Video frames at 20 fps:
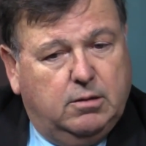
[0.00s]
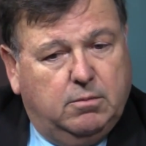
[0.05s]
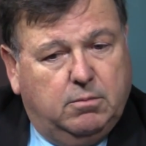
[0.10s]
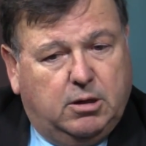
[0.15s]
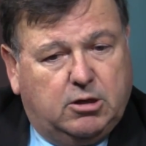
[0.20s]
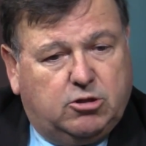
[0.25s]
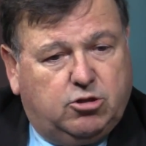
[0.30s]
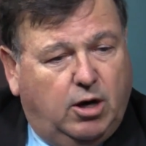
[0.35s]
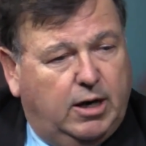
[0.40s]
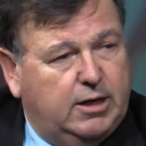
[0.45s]
By
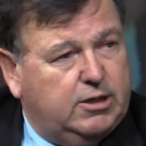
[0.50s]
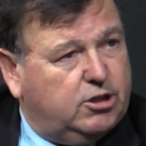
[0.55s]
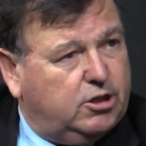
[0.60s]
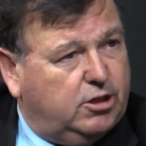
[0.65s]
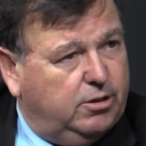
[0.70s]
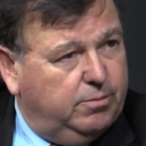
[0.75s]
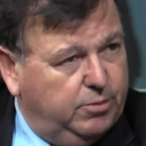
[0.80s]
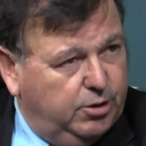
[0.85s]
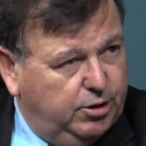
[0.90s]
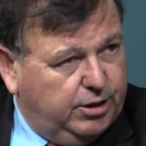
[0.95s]
trying to
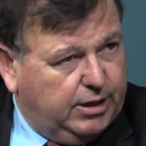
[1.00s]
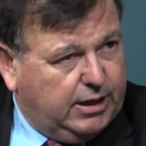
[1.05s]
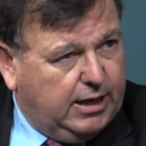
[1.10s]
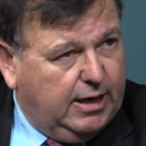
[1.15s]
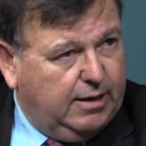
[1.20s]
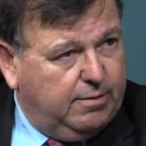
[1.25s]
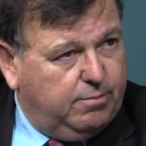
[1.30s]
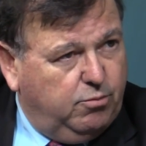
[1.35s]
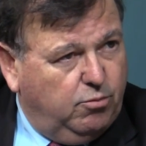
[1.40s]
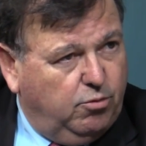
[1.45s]

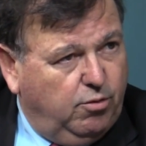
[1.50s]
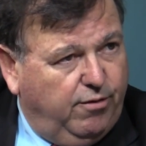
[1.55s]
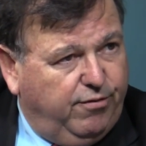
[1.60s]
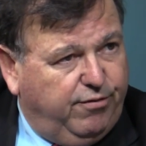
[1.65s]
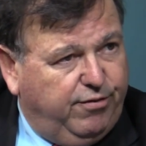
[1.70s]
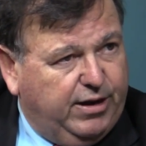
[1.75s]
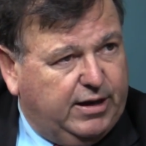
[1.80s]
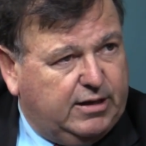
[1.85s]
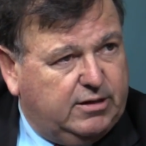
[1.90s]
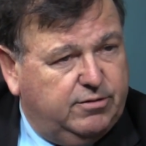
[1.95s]
communicate more
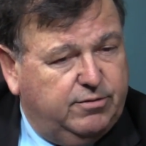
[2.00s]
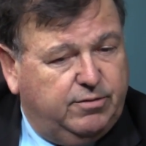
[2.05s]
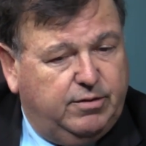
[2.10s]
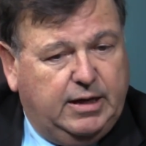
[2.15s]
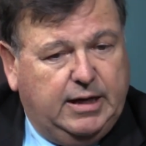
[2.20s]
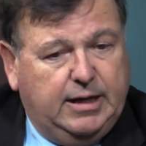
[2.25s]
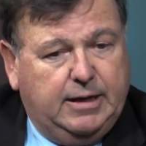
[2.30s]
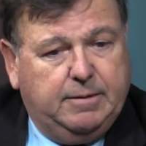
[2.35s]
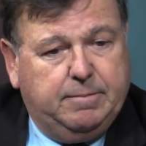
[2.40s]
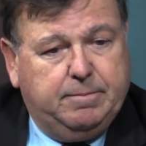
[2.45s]

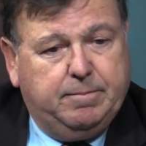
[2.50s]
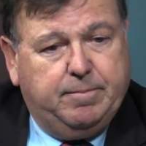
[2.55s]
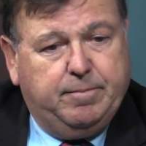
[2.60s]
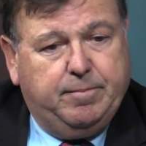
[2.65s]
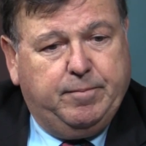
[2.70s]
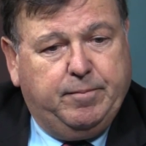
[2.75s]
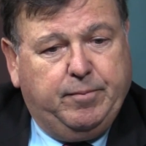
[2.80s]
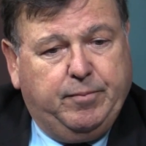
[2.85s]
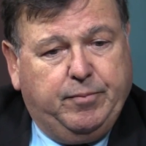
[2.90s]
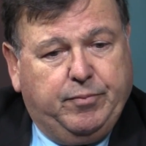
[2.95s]
effectively,
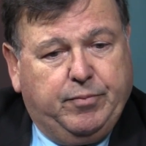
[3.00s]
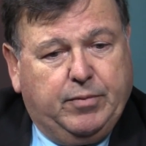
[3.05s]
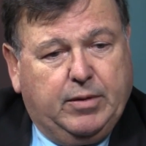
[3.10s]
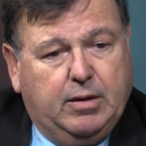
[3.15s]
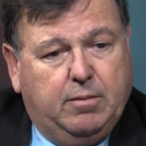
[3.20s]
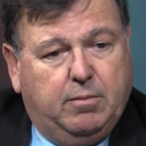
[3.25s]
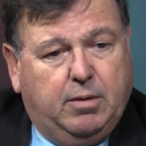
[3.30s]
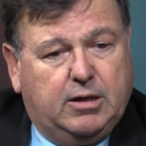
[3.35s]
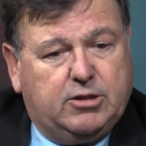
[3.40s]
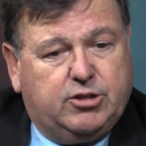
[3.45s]

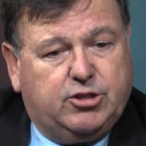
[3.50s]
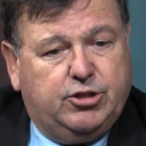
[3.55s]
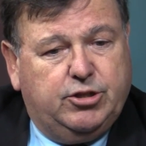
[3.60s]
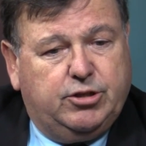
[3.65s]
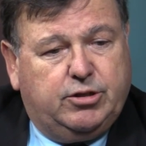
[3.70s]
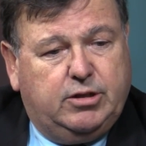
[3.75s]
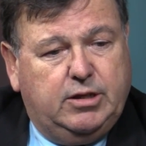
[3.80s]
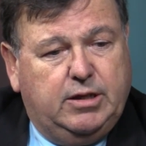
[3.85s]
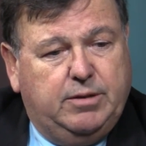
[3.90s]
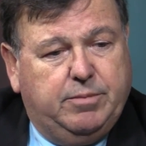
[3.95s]
by
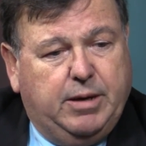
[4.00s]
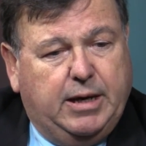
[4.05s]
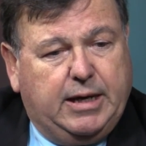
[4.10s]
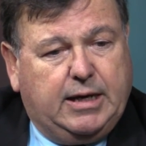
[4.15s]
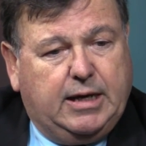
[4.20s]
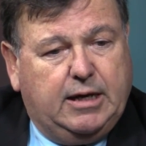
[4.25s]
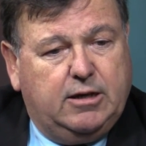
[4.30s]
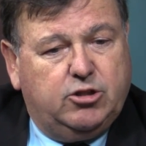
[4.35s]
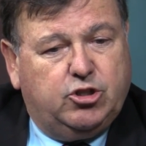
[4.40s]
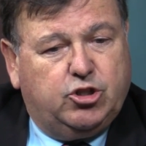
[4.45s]
certainly
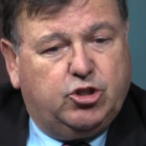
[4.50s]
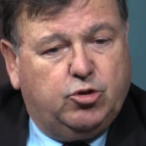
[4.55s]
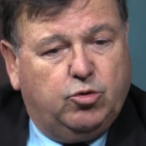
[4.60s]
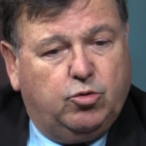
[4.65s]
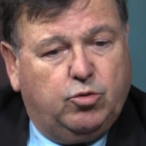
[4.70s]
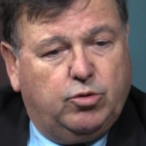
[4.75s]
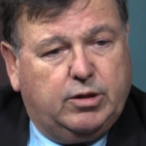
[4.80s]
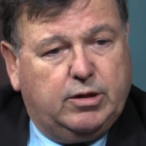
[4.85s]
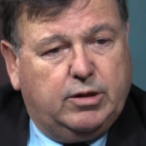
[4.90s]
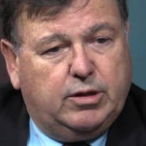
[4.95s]
making
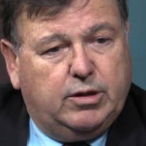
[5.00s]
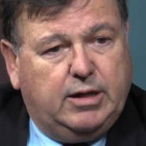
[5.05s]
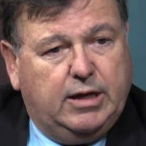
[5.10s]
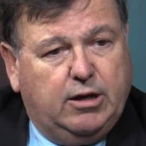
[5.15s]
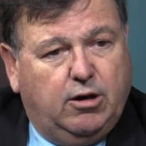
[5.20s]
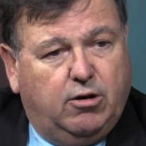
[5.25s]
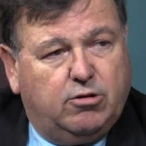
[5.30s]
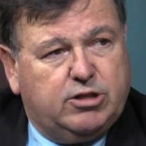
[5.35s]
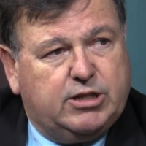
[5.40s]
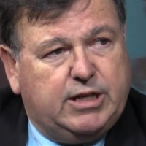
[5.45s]
sure that there
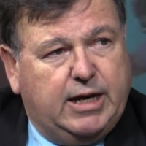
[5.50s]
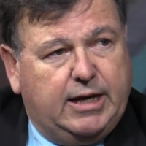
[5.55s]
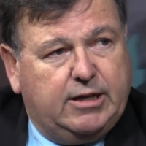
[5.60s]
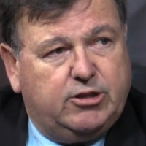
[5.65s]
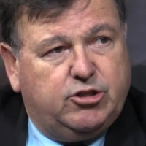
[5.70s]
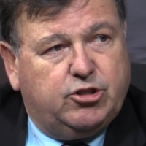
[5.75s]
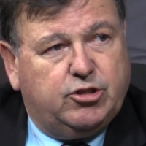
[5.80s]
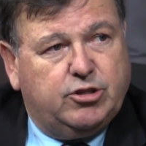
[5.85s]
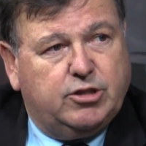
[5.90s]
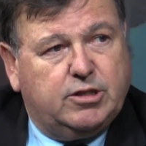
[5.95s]
are
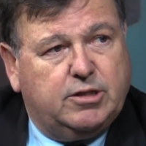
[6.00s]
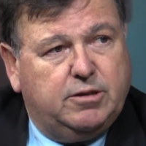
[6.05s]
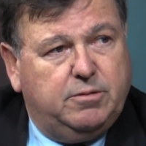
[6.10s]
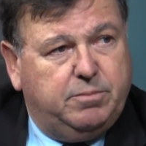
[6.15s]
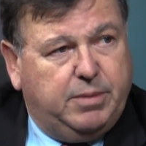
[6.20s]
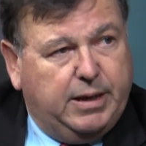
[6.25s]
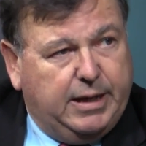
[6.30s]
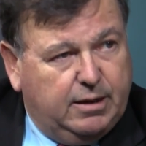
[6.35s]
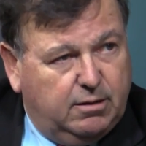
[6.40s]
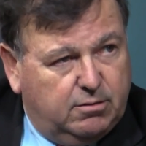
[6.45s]
sanctions and
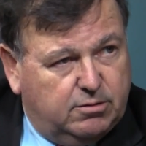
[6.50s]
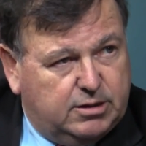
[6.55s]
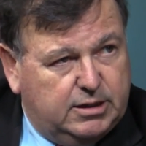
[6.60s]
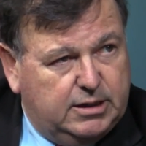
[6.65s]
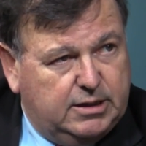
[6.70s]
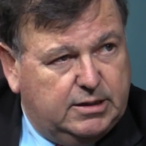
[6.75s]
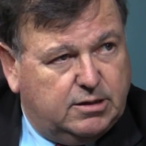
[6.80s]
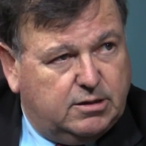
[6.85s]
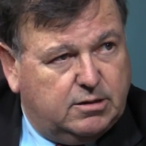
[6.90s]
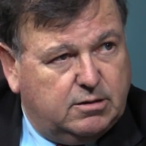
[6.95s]

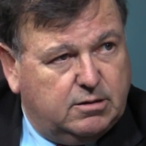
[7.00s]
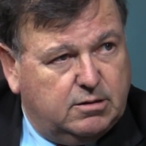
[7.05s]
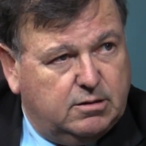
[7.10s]
penalties